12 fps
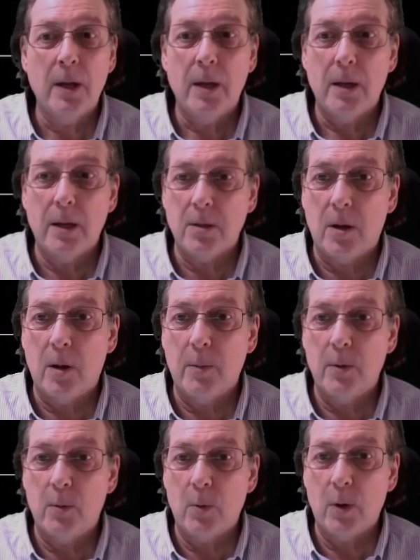It's all
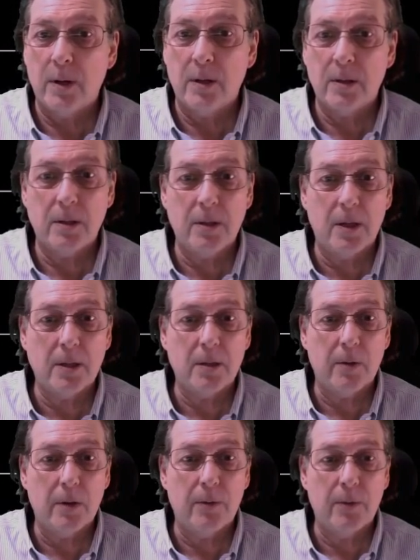been working
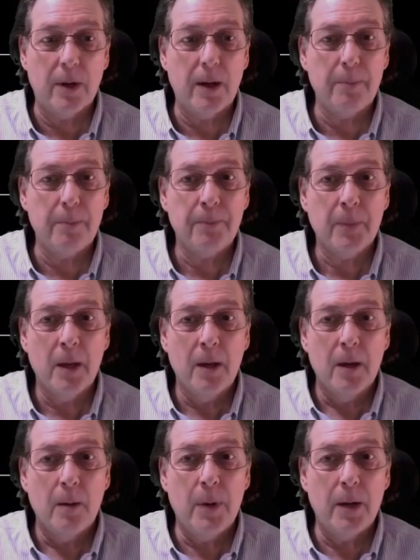successfully for them.
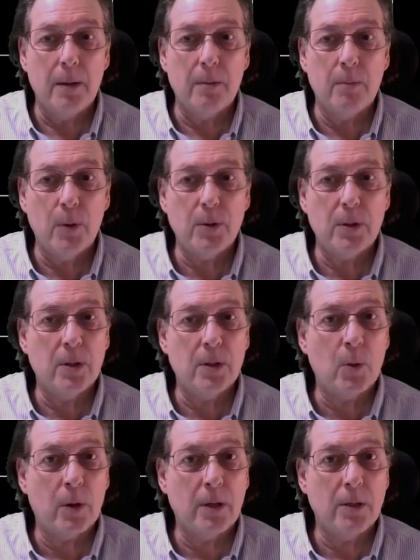But most of these
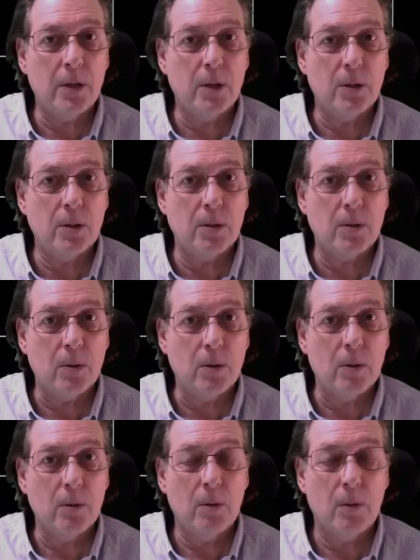organizations
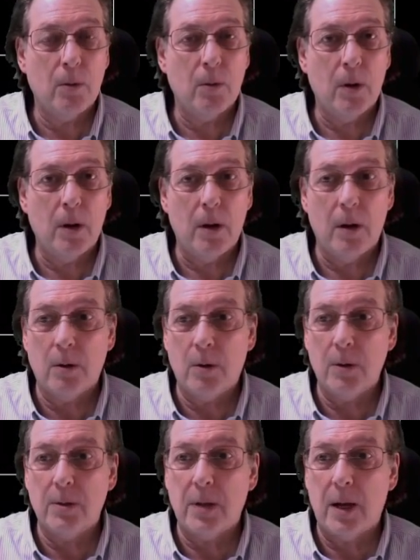are uh,
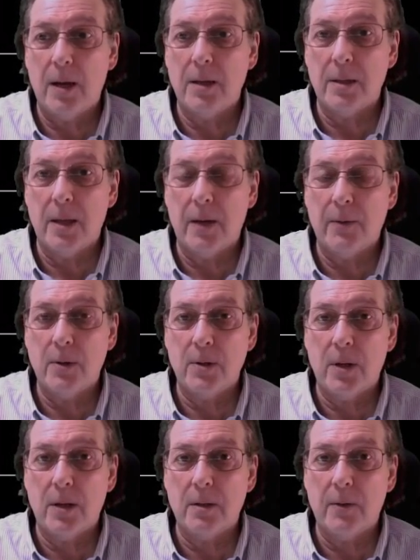good size and they have good
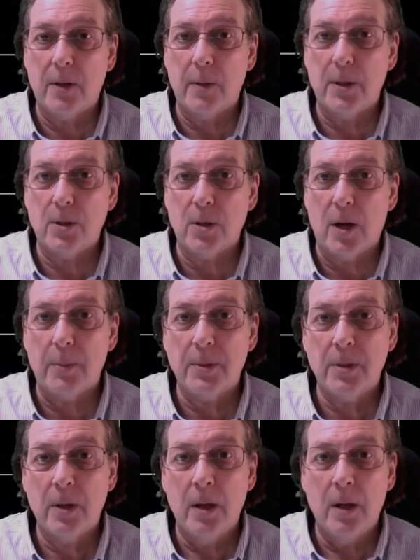size development shops.
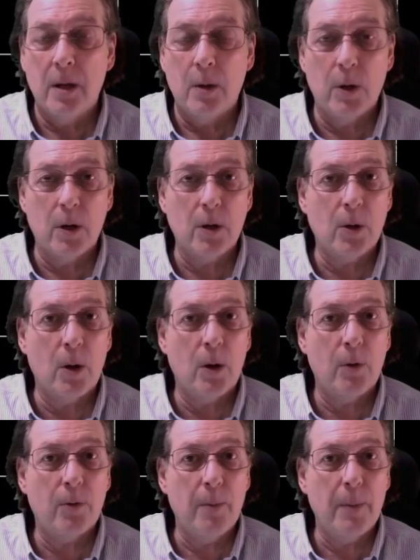We heard, though,
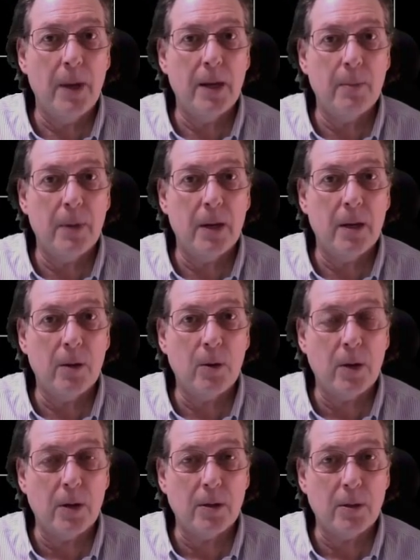from many, many other
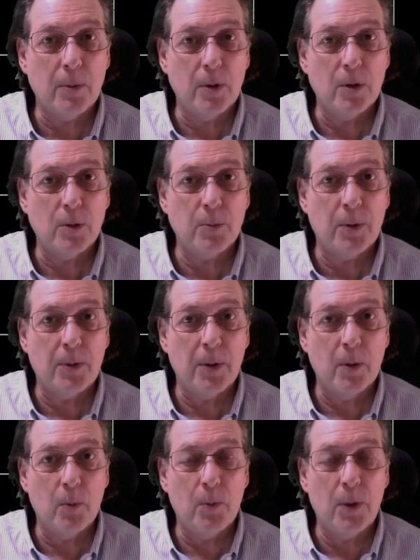customers but
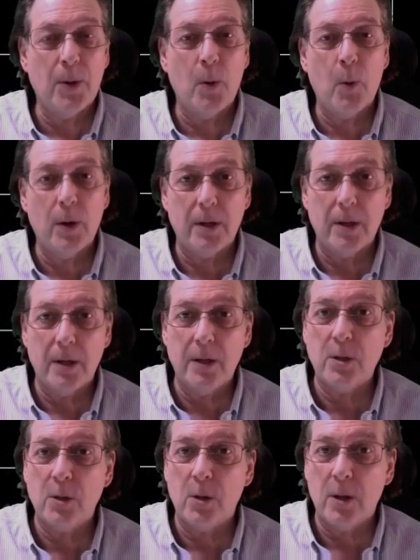they, that they wanted
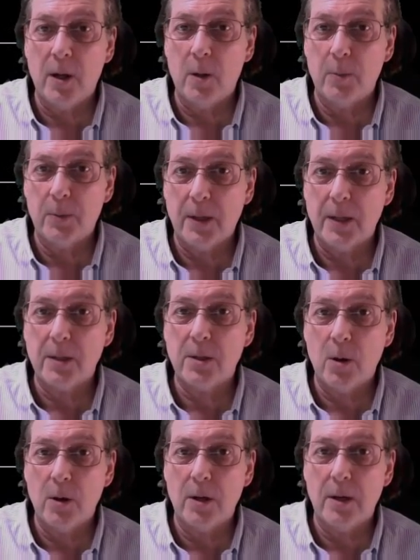additional help to get
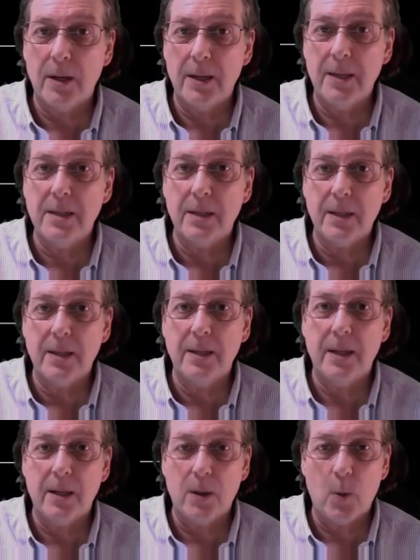started easily
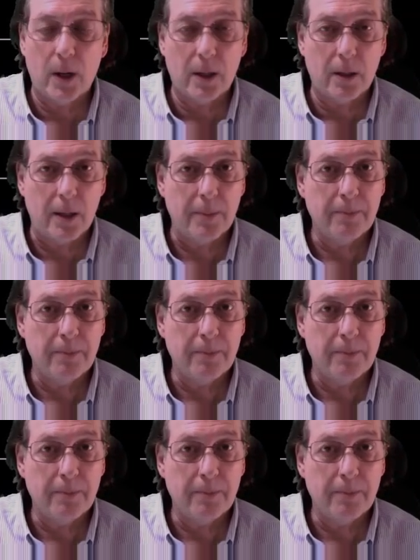and quickly.